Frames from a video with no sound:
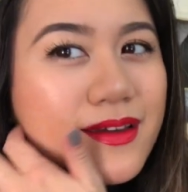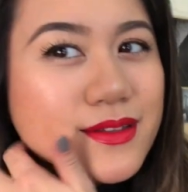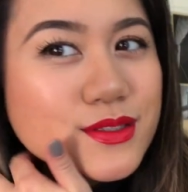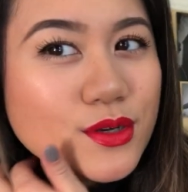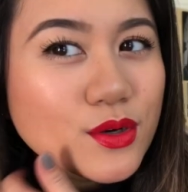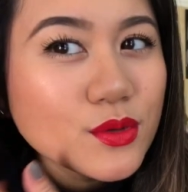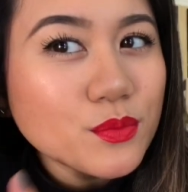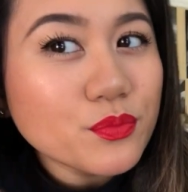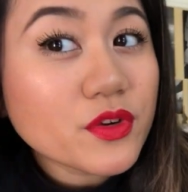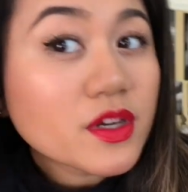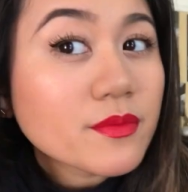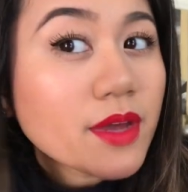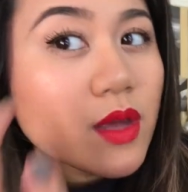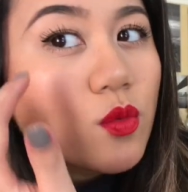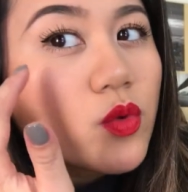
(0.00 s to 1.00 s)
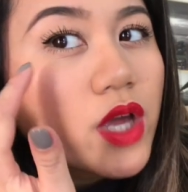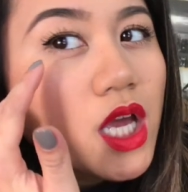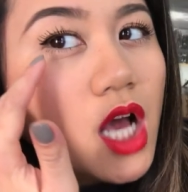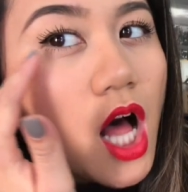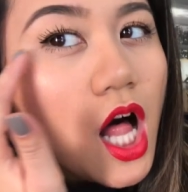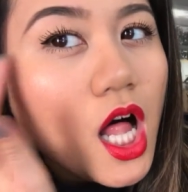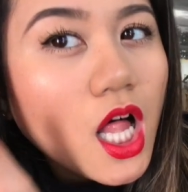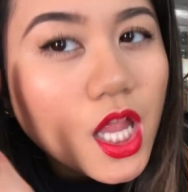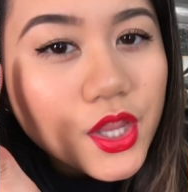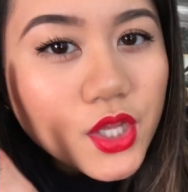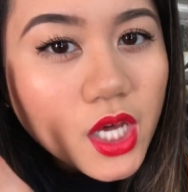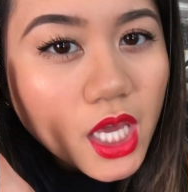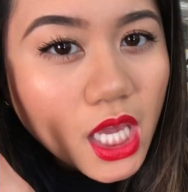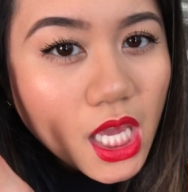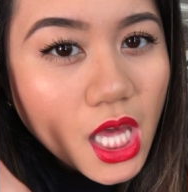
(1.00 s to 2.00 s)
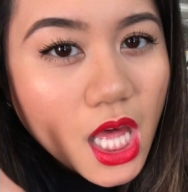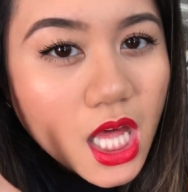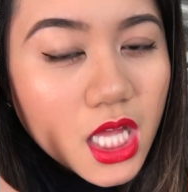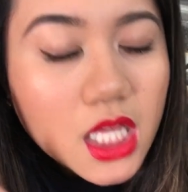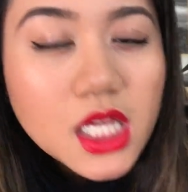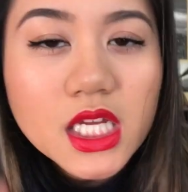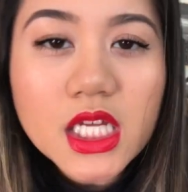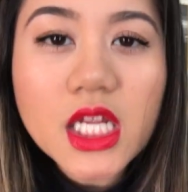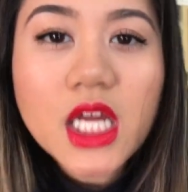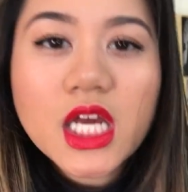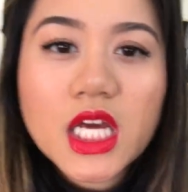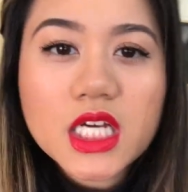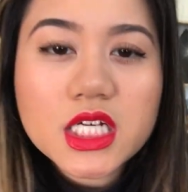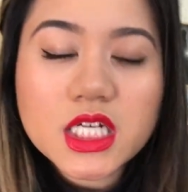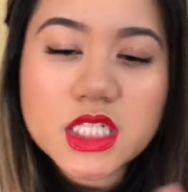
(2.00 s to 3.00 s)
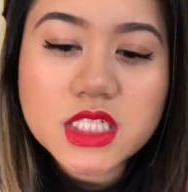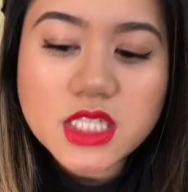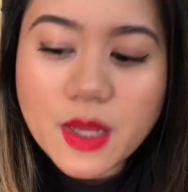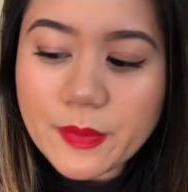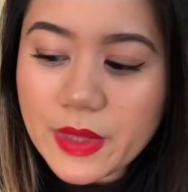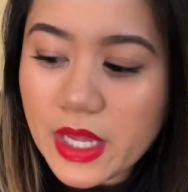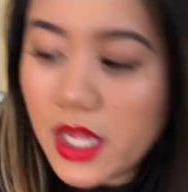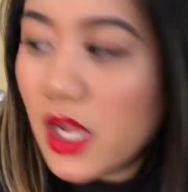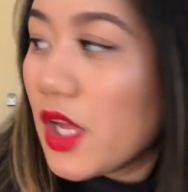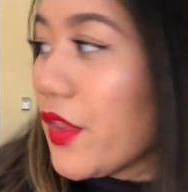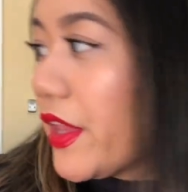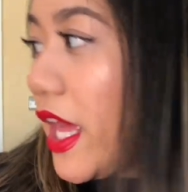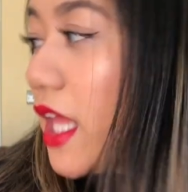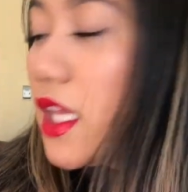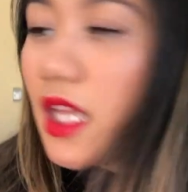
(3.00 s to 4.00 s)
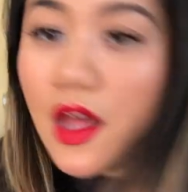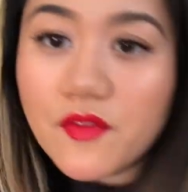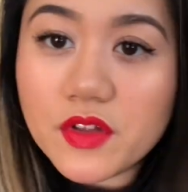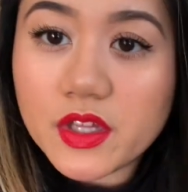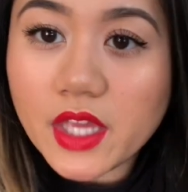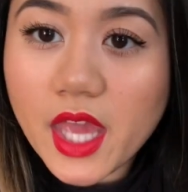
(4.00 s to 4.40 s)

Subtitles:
I don't bring my wing all the way out because I'm not on that level